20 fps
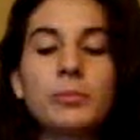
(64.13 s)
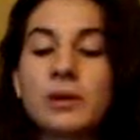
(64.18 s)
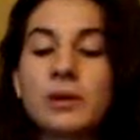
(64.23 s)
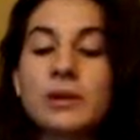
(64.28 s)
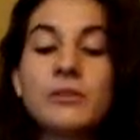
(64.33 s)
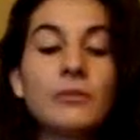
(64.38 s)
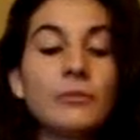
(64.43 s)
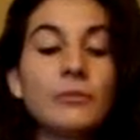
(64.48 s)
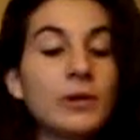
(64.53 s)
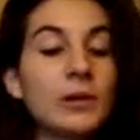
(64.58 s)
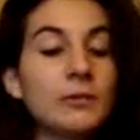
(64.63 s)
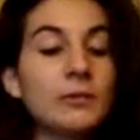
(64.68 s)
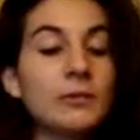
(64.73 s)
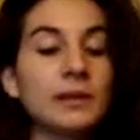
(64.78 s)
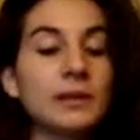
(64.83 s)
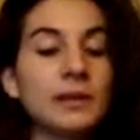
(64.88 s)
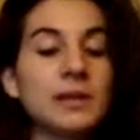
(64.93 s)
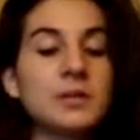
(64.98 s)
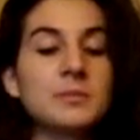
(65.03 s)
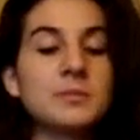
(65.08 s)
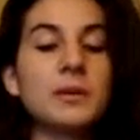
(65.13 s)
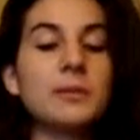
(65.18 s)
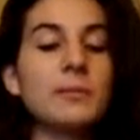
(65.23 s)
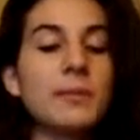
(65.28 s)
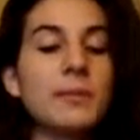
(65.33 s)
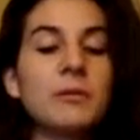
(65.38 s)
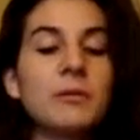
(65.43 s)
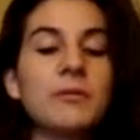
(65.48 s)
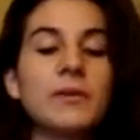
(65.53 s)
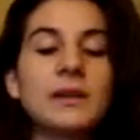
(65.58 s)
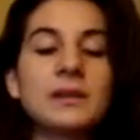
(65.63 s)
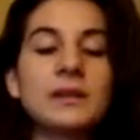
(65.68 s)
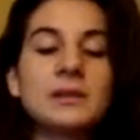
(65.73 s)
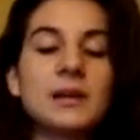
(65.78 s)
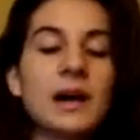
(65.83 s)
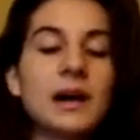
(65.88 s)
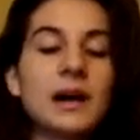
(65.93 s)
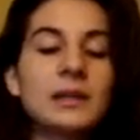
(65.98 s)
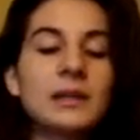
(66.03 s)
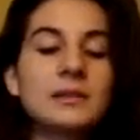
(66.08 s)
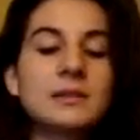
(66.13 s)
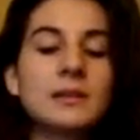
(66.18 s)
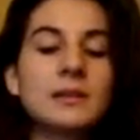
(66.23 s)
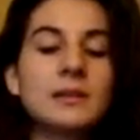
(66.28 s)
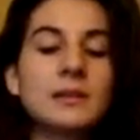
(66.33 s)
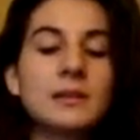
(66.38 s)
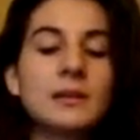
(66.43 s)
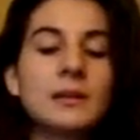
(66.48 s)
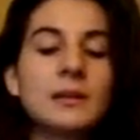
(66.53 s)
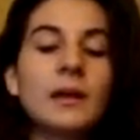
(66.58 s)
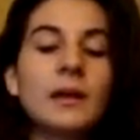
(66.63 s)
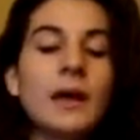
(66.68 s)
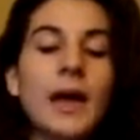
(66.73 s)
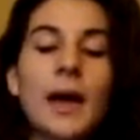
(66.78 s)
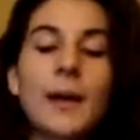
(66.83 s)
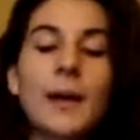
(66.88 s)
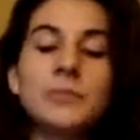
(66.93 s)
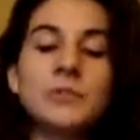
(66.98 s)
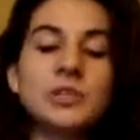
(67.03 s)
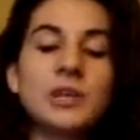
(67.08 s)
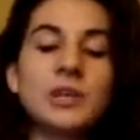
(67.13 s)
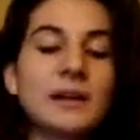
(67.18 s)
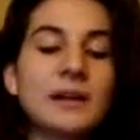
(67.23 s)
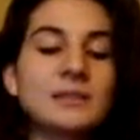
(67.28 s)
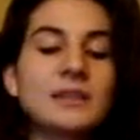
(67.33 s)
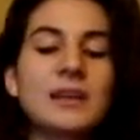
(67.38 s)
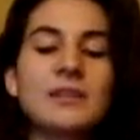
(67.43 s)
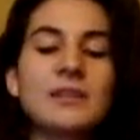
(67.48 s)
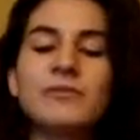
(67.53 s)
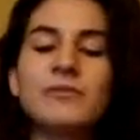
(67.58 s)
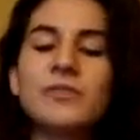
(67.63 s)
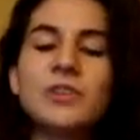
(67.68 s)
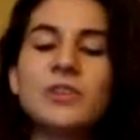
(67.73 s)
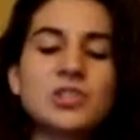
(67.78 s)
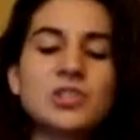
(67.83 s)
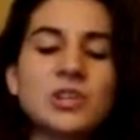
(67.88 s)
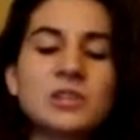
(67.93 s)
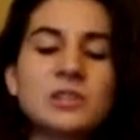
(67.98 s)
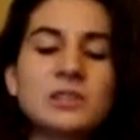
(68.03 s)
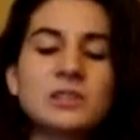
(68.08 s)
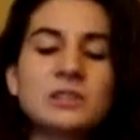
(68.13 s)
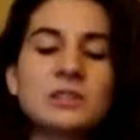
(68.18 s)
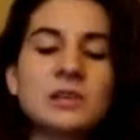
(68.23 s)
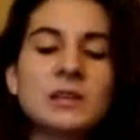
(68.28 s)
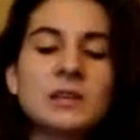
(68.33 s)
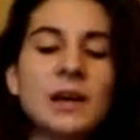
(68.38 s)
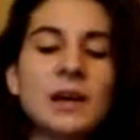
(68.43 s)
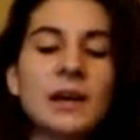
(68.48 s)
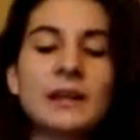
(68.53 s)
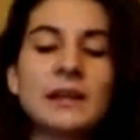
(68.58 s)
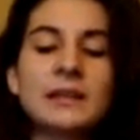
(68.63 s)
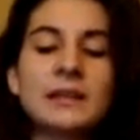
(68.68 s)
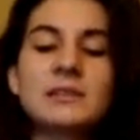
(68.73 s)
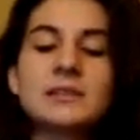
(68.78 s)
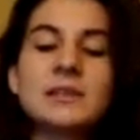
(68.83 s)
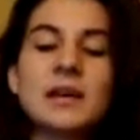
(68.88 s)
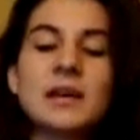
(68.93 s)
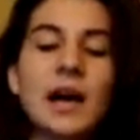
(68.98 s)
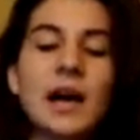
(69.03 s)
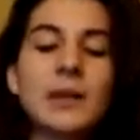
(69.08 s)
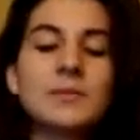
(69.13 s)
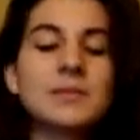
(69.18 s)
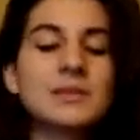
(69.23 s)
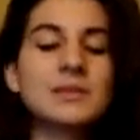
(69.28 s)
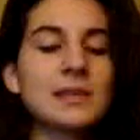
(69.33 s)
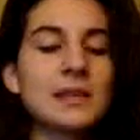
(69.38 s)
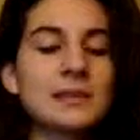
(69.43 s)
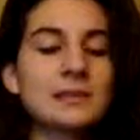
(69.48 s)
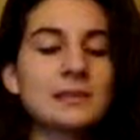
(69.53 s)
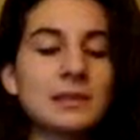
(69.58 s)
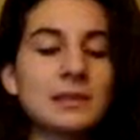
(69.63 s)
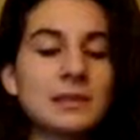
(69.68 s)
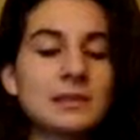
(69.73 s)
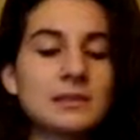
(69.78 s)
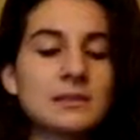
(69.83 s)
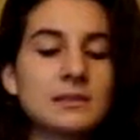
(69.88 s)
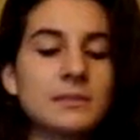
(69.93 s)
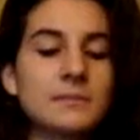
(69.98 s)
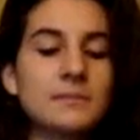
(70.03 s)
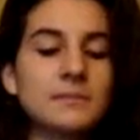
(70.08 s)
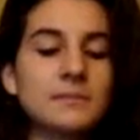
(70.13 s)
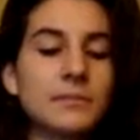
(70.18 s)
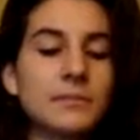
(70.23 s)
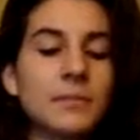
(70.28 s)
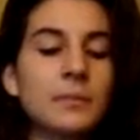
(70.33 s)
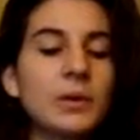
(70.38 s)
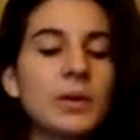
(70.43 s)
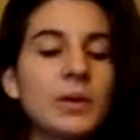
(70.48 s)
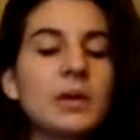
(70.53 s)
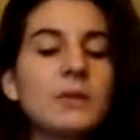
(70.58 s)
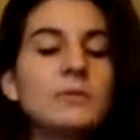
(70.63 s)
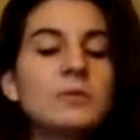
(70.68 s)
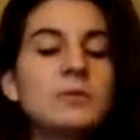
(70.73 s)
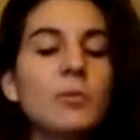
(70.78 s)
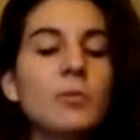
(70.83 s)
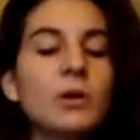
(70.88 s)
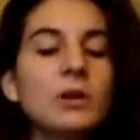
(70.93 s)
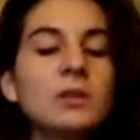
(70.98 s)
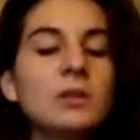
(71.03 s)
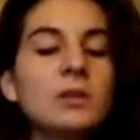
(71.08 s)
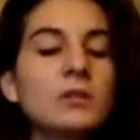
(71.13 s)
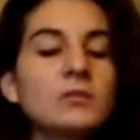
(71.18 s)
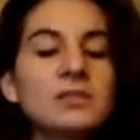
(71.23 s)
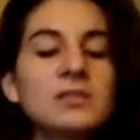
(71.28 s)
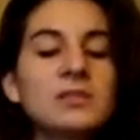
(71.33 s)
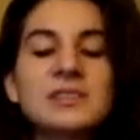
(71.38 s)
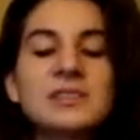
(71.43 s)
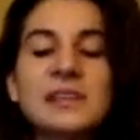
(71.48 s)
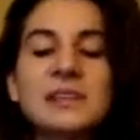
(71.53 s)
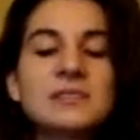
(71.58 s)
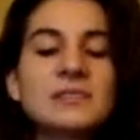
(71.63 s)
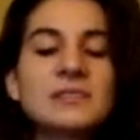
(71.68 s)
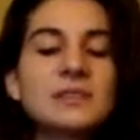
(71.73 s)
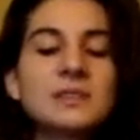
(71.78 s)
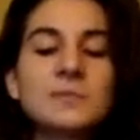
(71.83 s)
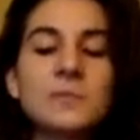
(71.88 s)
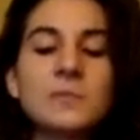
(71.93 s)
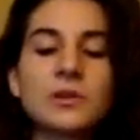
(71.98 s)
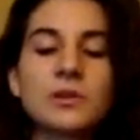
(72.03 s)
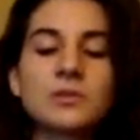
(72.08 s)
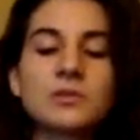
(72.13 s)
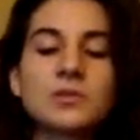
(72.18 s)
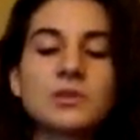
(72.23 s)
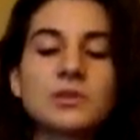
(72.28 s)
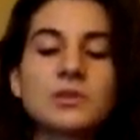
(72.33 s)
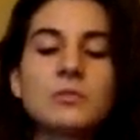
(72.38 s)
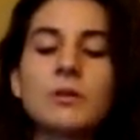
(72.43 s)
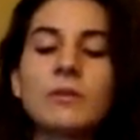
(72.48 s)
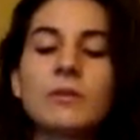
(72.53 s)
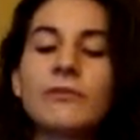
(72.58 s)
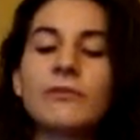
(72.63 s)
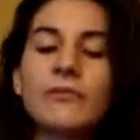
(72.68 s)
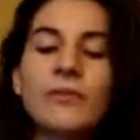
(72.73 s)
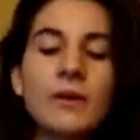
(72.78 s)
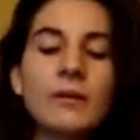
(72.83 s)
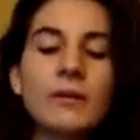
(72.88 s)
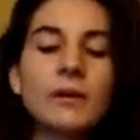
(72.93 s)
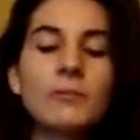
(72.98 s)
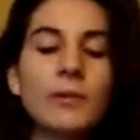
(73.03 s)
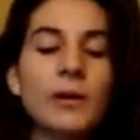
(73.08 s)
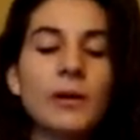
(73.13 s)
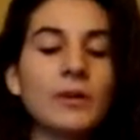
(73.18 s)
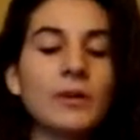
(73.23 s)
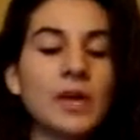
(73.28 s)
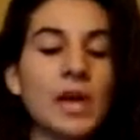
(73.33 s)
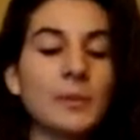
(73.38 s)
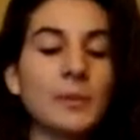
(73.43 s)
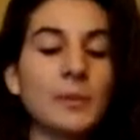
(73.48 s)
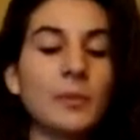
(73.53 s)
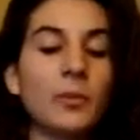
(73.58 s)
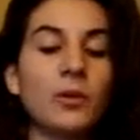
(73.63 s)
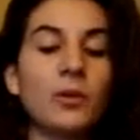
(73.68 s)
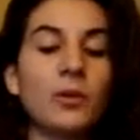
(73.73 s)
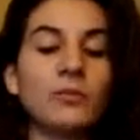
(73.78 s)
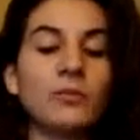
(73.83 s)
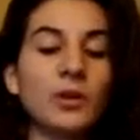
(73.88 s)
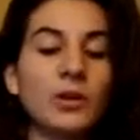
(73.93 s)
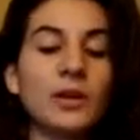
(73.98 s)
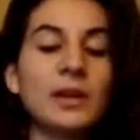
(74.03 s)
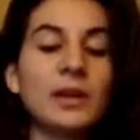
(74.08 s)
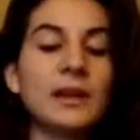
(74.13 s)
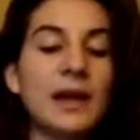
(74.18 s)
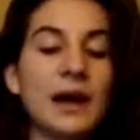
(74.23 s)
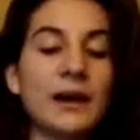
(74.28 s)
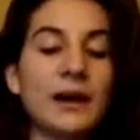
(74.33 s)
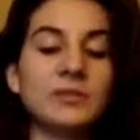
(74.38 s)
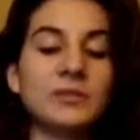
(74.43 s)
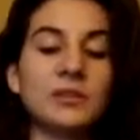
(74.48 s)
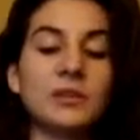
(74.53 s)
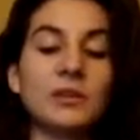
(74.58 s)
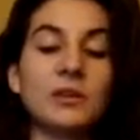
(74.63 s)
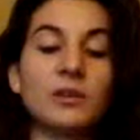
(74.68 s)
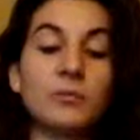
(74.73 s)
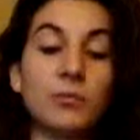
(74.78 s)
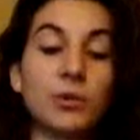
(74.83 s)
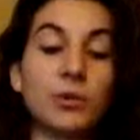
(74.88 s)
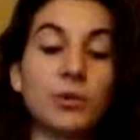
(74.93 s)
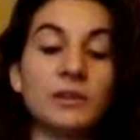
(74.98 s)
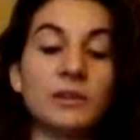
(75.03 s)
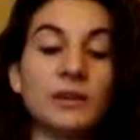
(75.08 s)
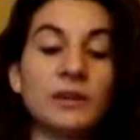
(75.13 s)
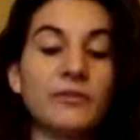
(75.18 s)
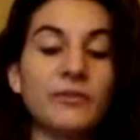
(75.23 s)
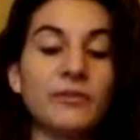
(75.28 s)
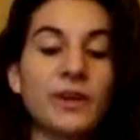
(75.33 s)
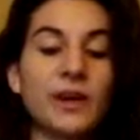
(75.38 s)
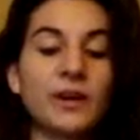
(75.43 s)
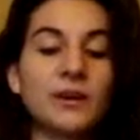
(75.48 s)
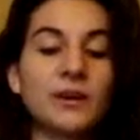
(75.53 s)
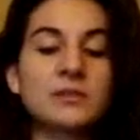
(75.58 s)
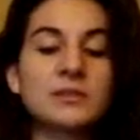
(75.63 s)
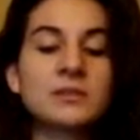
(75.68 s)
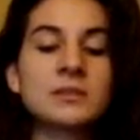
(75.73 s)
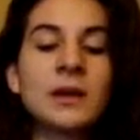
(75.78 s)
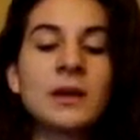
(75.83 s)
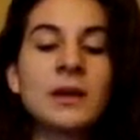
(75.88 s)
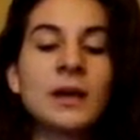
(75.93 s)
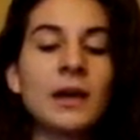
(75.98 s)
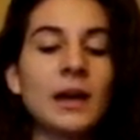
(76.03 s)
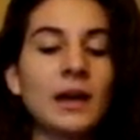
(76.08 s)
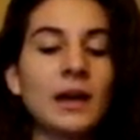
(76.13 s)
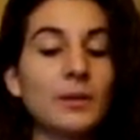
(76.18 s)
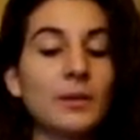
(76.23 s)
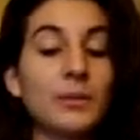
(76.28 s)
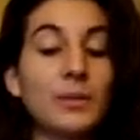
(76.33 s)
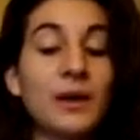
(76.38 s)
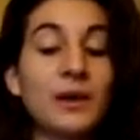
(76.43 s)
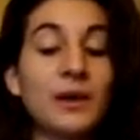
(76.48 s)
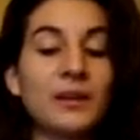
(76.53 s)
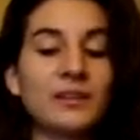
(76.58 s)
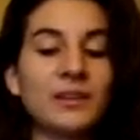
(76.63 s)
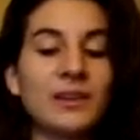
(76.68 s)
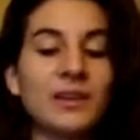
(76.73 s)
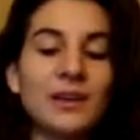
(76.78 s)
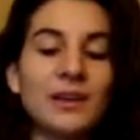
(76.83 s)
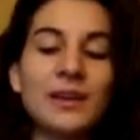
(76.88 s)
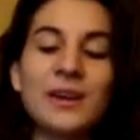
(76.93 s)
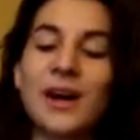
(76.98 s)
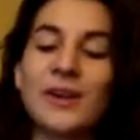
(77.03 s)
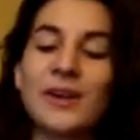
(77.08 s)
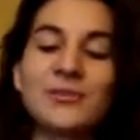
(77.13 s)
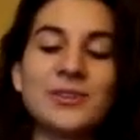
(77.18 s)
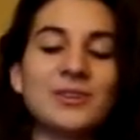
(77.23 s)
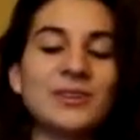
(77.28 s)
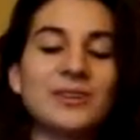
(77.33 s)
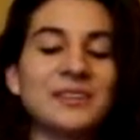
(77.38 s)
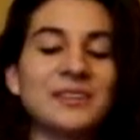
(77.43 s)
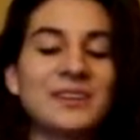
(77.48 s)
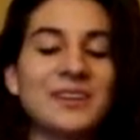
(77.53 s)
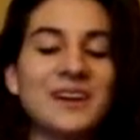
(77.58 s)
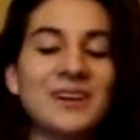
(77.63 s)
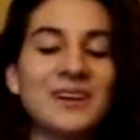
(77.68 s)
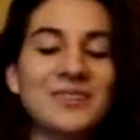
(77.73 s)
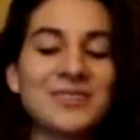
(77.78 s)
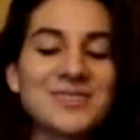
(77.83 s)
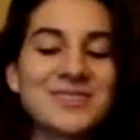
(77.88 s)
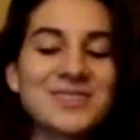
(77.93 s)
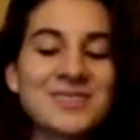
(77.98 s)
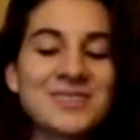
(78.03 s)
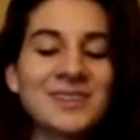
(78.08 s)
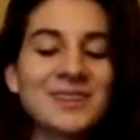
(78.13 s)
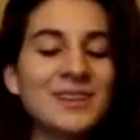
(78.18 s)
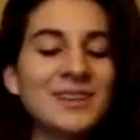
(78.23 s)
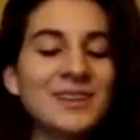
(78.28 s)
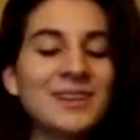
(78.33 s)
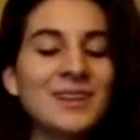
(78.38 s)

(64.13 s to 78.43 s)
pretty frequently to be met with a tight, abject, and vicious, and at the time senseless. But he was one of those senseless persons who are very well capable of looking after their worldly affairs, and apparently after nothing else.